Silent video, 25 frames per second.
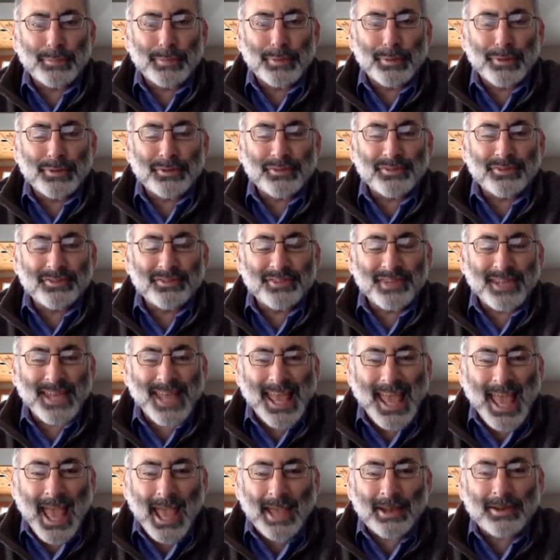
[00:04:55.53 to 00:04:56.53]
This is an
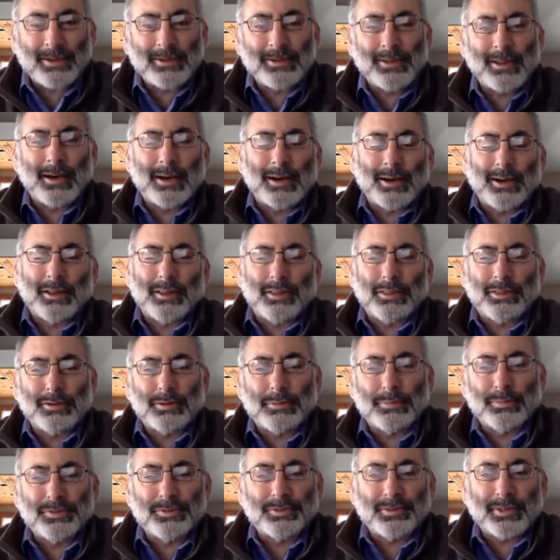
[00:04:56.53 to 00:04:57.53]
analog
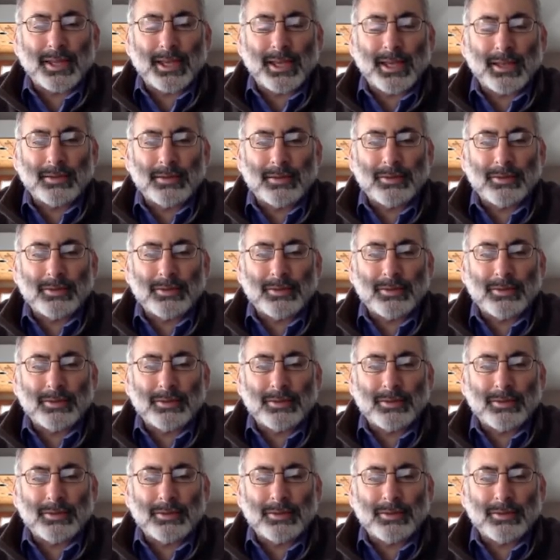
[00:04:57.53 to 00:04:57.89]
thermostat.